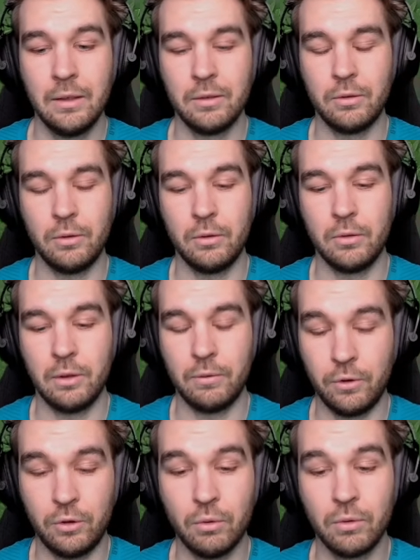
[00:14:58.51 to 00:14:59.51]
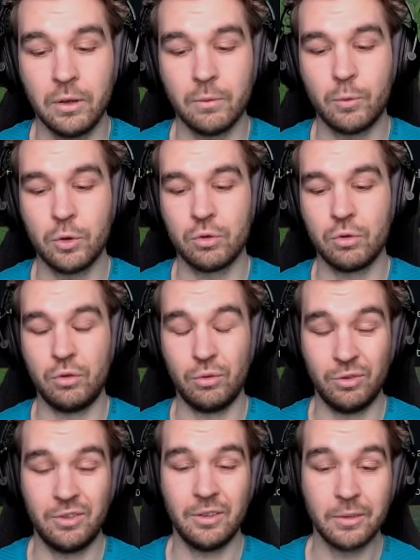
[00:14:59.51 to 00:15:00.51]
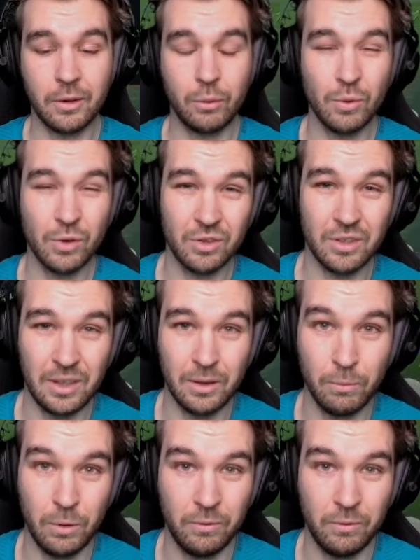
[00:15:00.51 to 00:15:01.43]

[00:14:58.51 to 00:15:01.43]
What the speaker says: So if you don't get one-shot, you're still going to one-shot him if